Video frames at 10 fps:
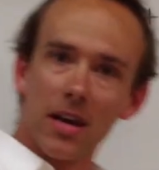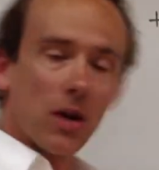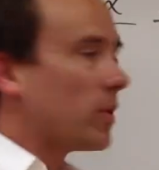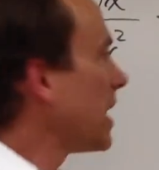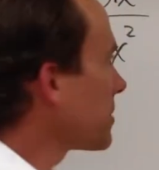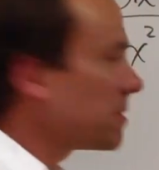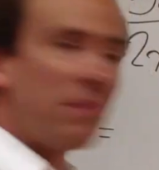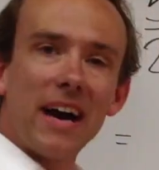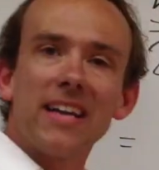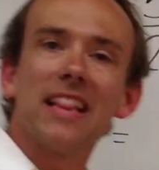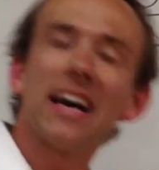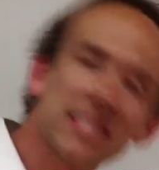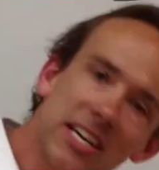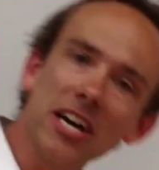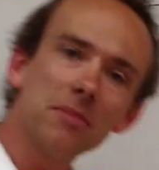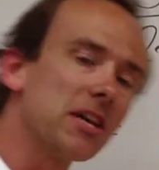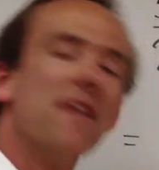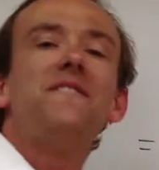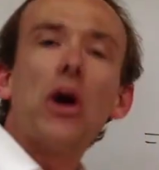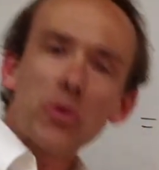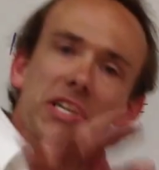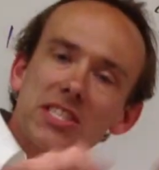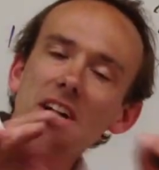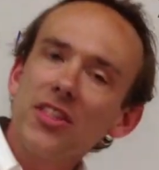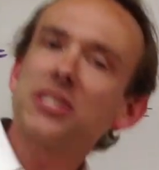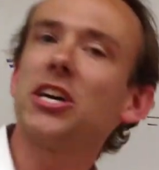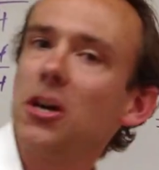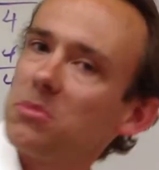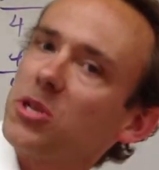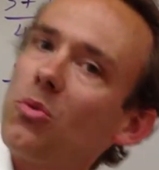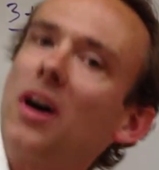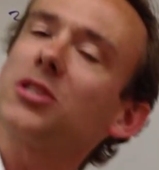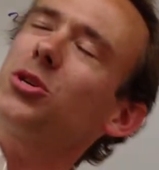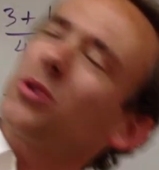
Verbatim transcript: And when I'm combining like terms, focus on the terms you want to